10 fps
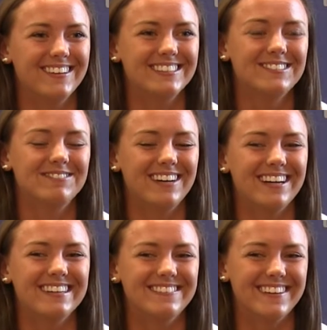Oh, it's
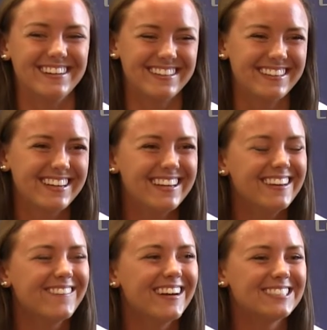very
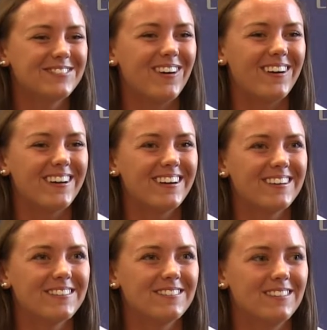different. Way smaller,
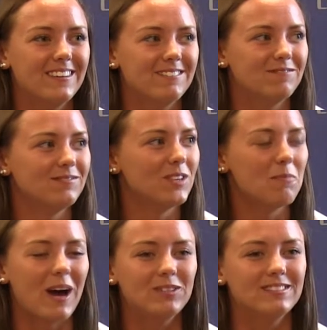no
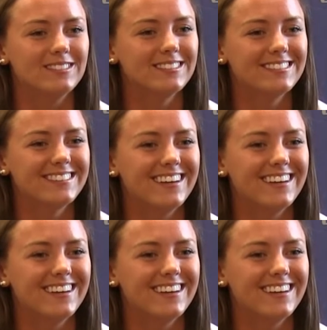mountains.